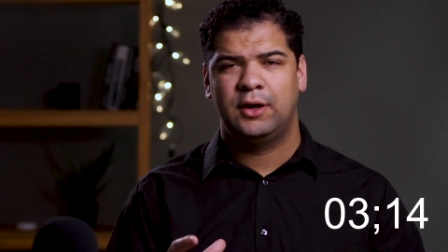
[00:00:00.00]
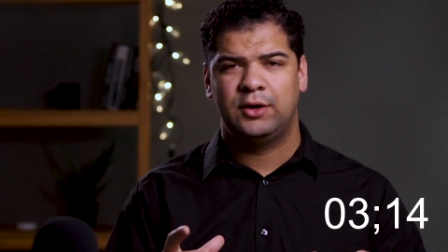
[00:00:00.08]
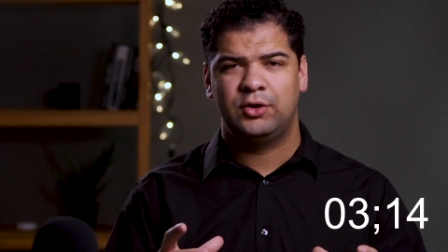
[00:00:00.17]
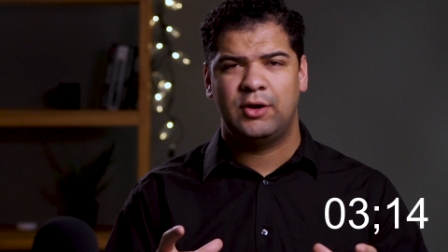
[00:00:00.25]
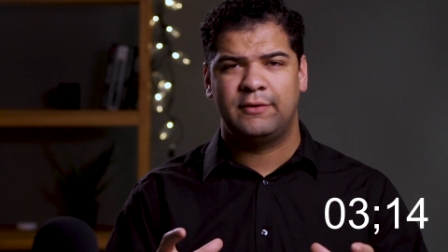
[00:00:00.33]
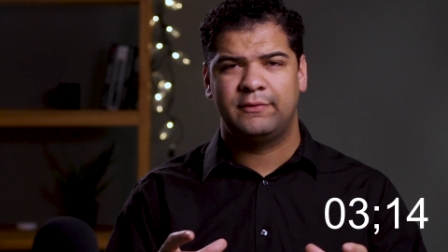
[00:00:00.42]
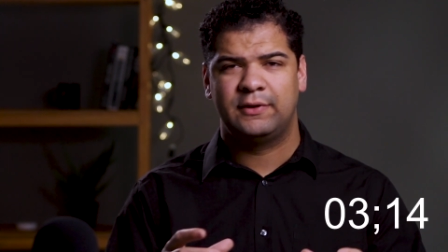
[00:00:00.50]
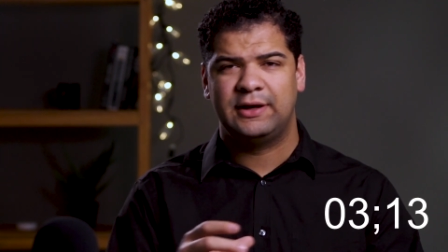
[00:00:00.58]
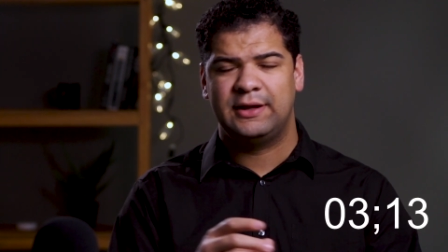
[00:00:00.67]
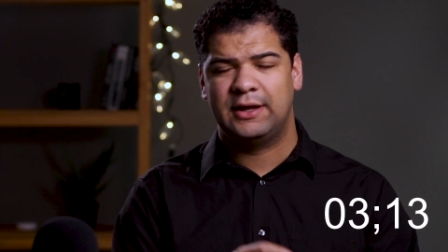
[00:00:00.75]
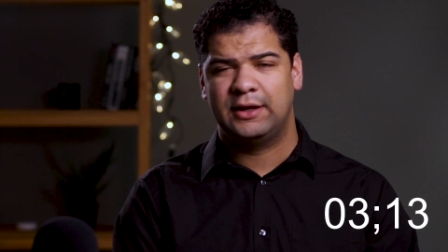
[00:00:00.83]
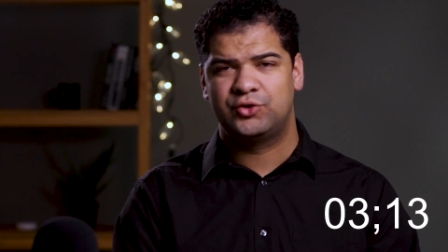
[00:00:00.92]
and you have
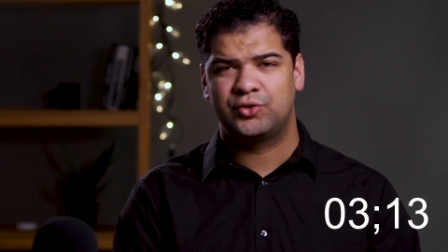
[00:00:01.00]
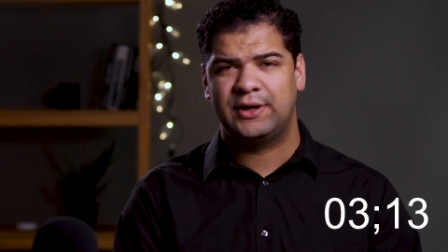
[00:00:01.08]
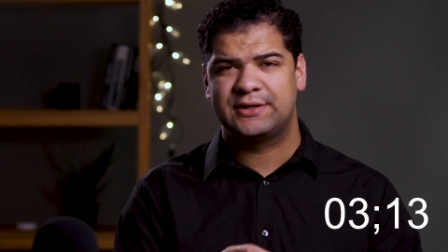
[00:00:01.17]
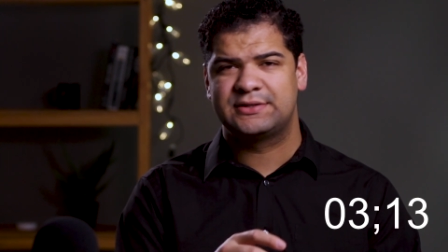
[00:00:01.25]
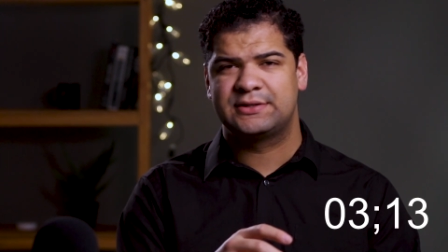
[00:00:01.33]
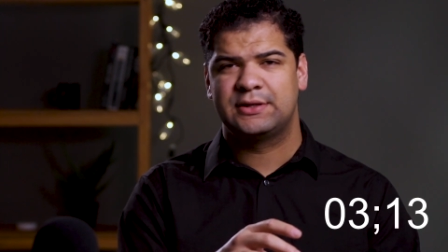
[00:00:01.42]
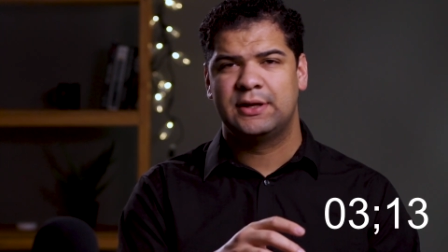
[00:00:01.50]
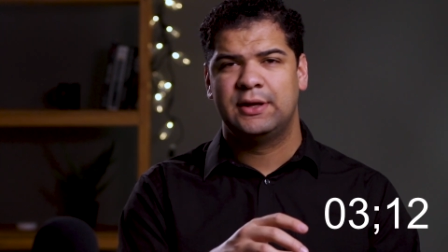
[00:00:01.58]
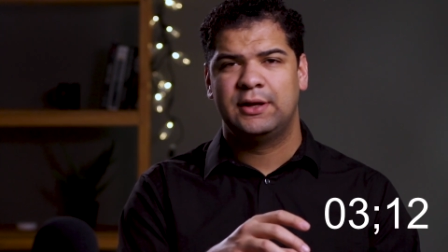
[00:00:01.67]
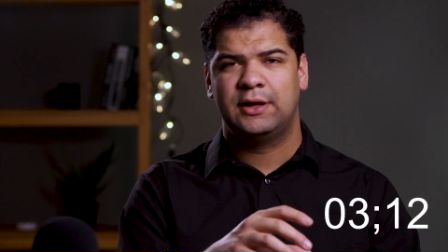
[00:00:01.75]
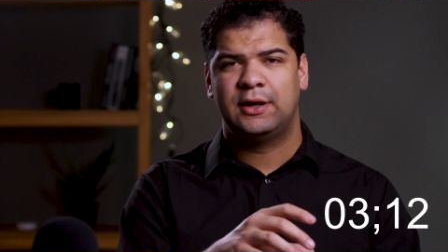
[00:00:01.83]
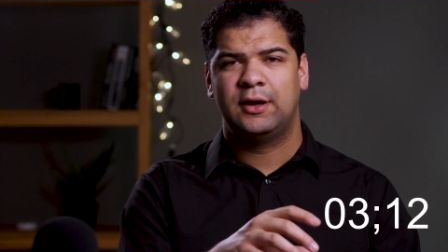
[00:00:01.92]
an address
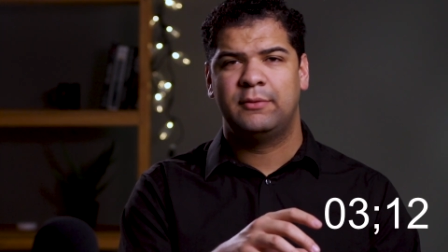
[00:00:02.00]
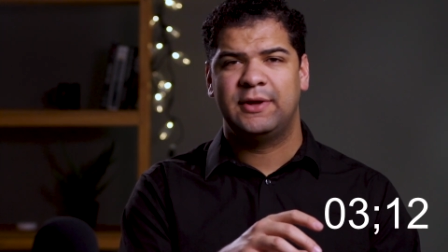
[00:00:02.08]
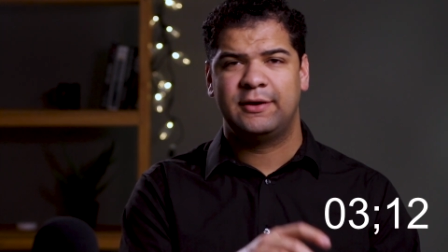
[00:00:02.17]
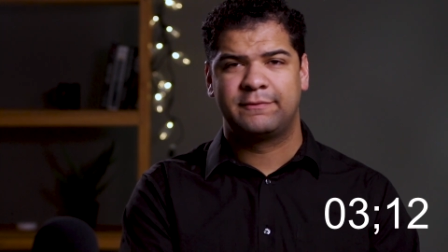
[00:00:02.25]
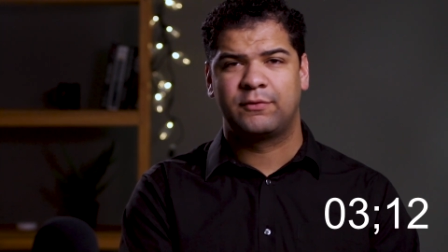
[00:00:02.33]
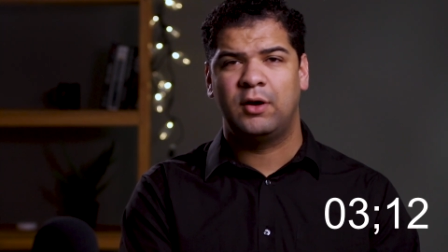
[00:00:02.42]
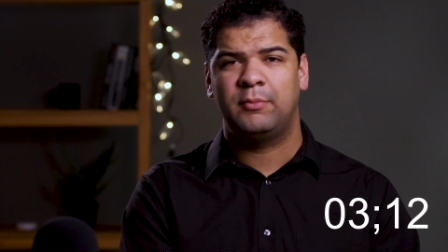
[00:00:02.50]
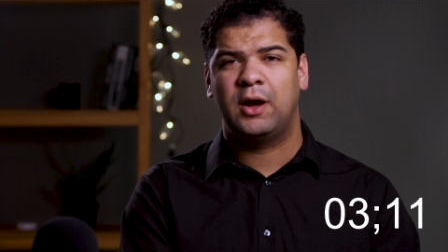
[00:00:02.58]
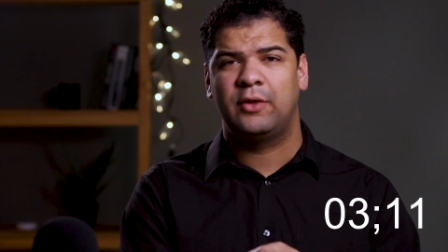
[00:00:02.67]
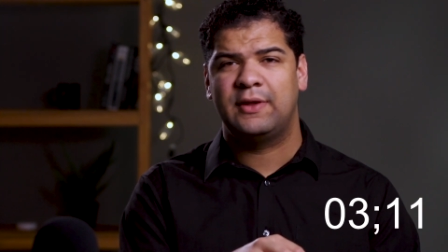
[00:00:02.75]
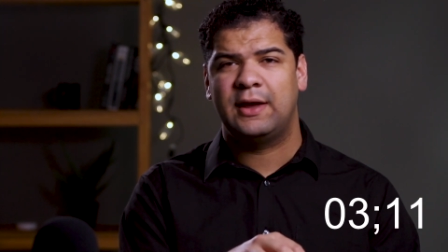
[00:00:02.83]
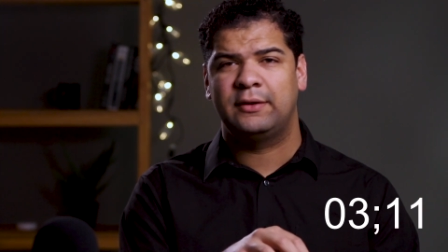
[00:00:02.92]
um, and a from
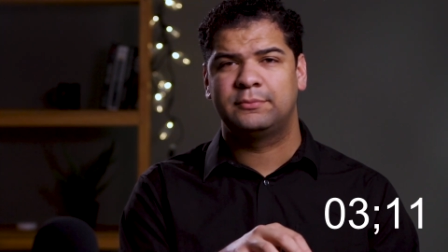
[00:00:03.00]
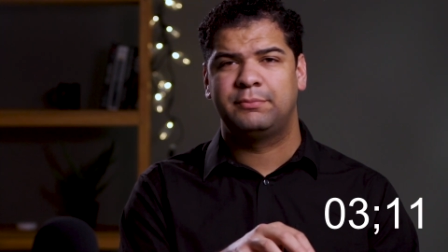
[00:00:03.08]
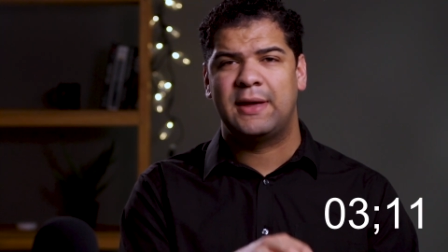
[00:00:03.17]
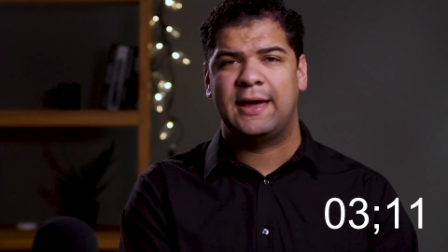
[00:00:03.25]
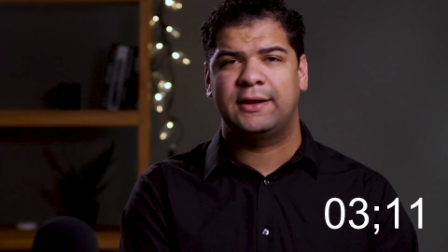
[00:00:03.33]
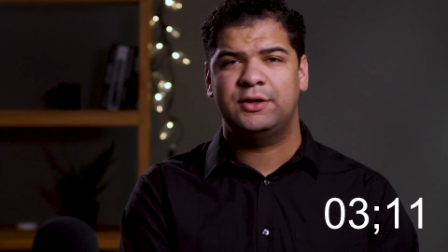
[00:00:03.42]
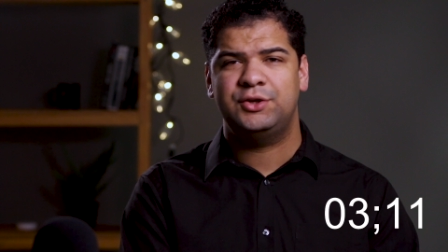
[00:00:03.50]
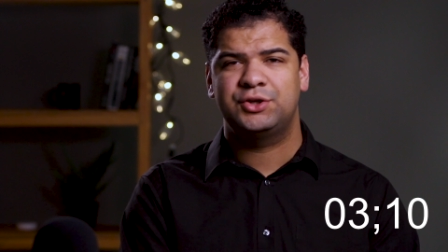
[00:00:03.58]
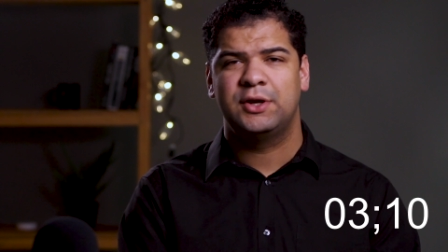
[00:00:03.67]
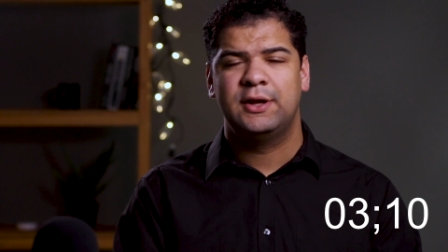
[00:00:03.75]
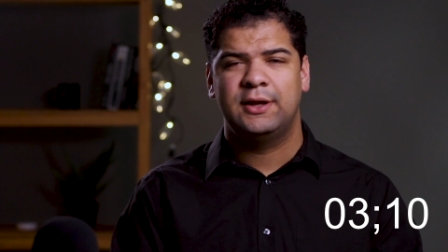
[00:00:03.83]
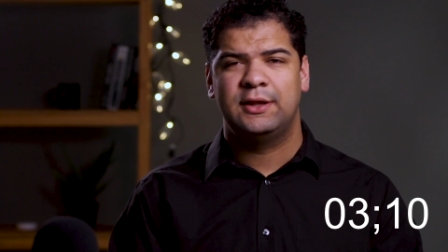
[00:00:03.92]
on that package,